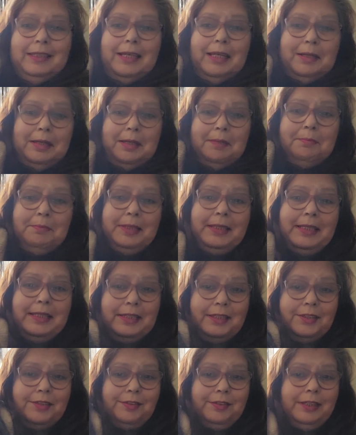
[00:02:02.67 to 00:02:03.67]
am
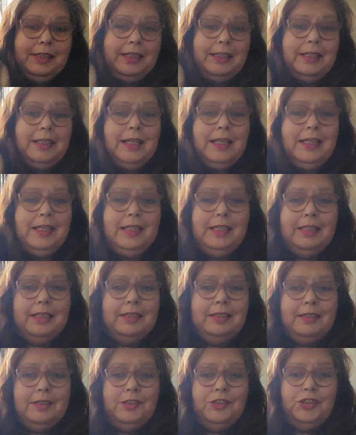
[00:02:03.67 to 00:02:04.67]
literally
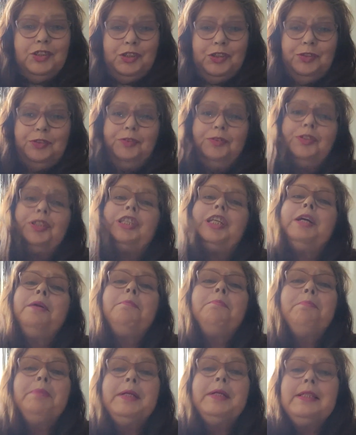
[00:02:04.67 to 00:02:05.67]
in two
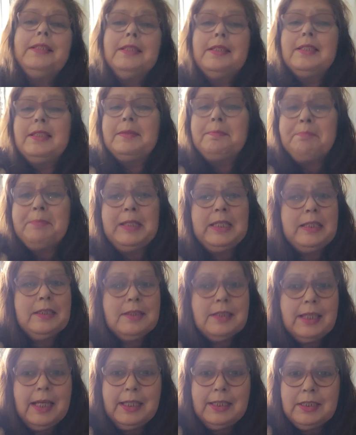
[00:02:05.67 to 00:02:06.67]
jumpers
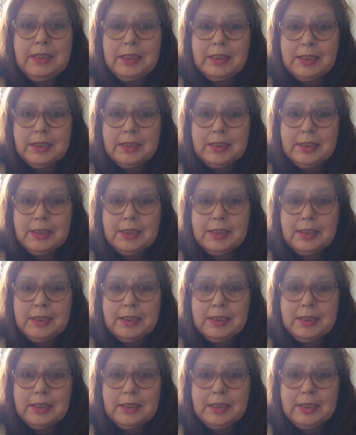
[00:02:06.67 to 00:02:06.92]
because and